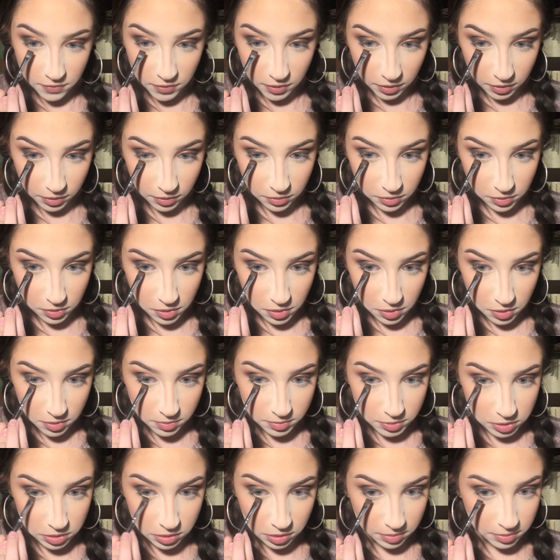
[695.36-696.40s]
y'all don't know,
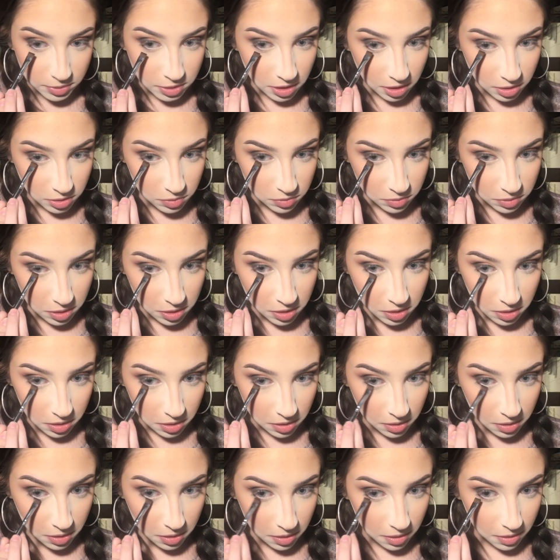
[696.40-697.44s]
I'm still obsessed with
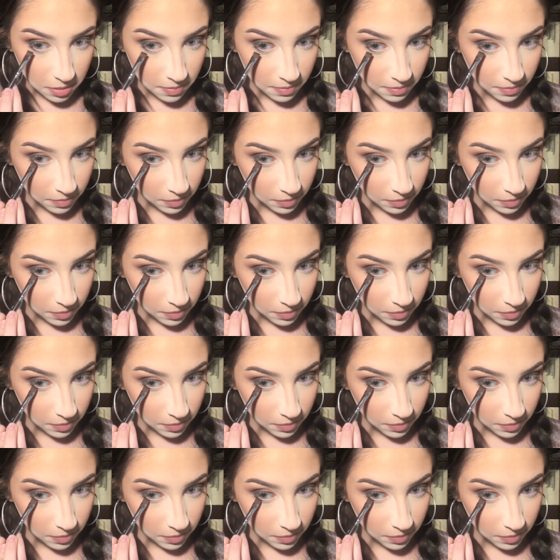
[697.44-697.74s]
him.